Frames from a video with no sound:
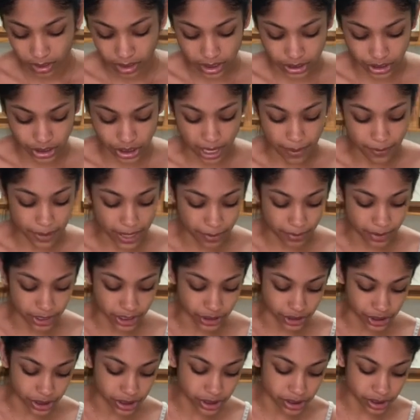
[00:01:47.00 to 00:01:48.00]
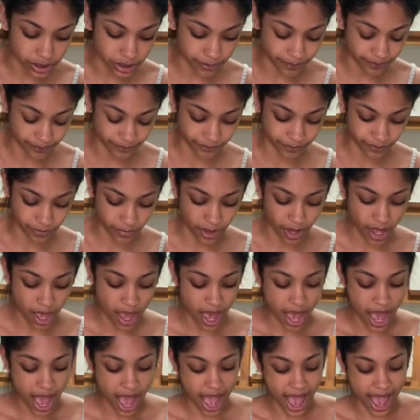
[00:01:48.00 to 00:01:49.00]
Chop that bitch up.
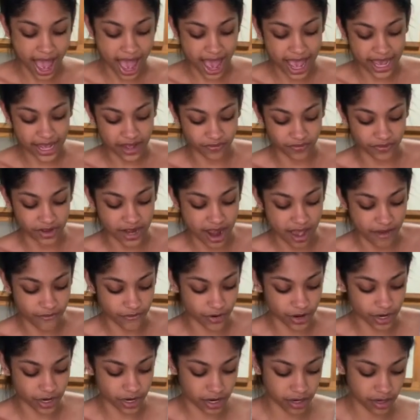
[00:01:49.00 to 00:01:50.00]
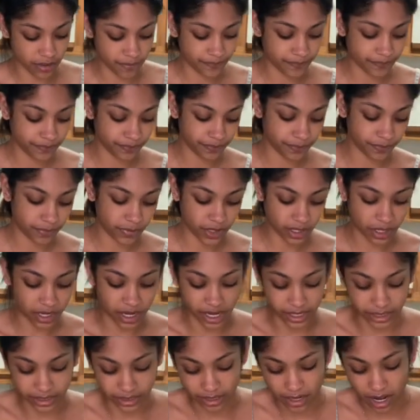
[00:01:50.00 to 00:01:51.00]
I have never
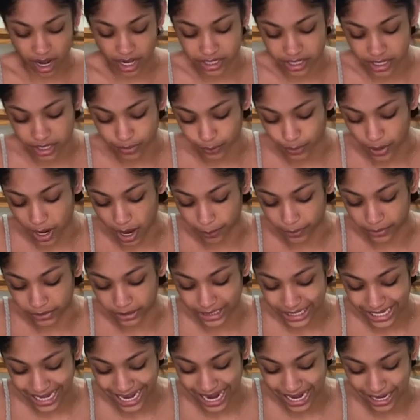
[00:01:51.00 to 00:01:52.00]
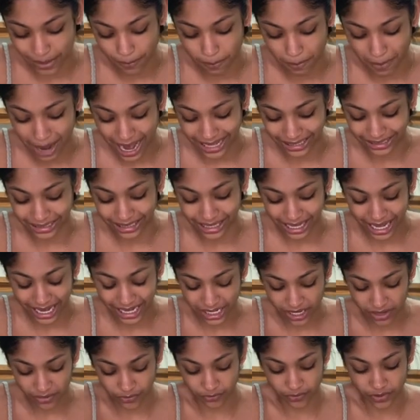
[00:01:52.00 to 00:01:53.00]
cut an onion properly in my
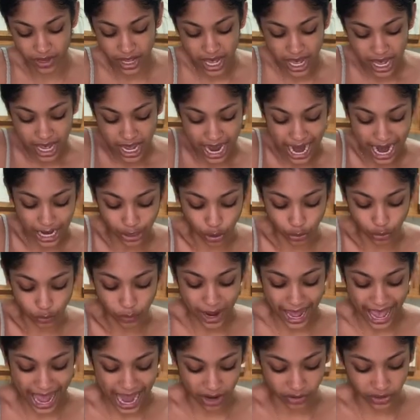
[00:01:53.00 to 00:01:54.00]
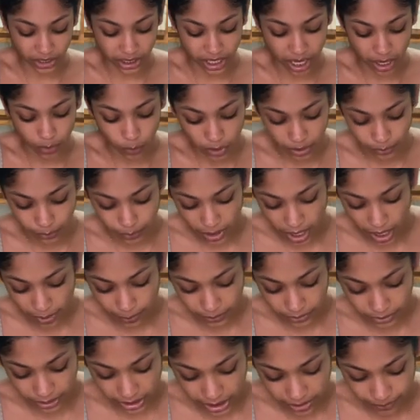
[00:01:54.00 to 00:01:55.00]
life. I don't know how to cut one
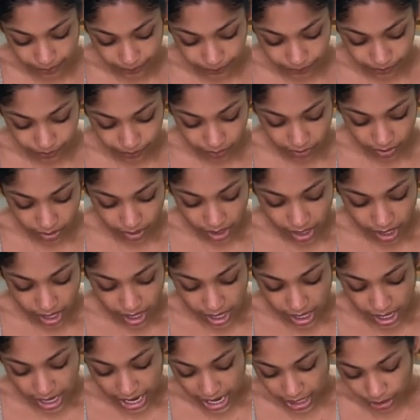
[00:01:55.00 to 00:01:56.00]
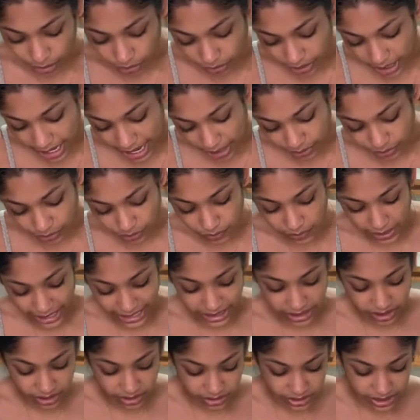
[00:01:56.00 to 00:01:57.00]
properly. I don't know how you like
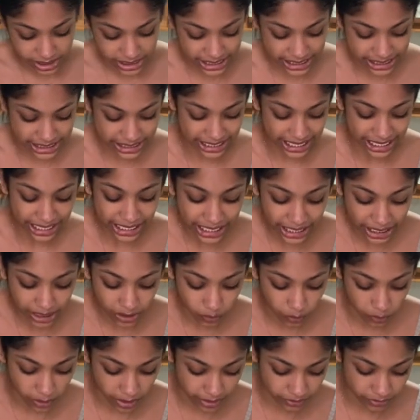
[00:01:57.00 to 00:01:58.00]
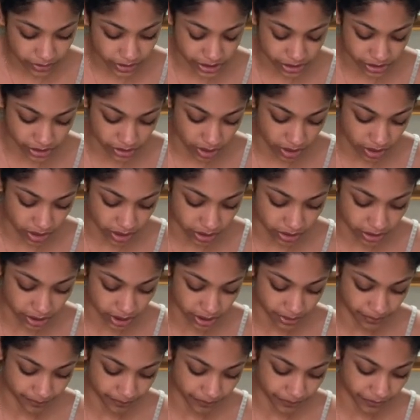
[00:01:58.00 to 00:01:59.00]
skin it, whatever it's called.
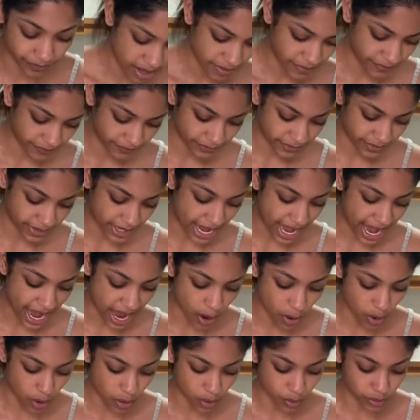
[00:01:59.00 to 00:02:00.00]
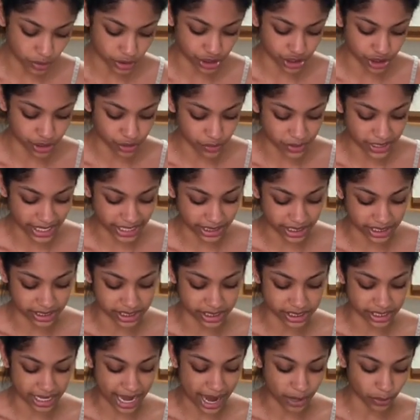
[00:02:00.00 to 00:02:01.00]
How do you get
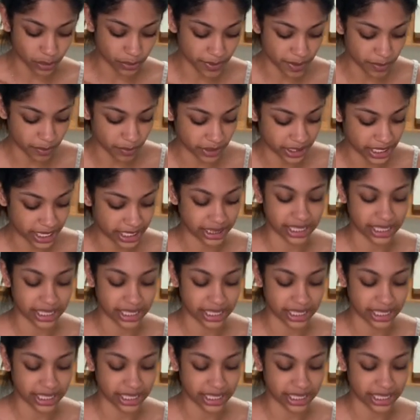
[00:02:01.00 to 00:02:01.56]
this, how do people get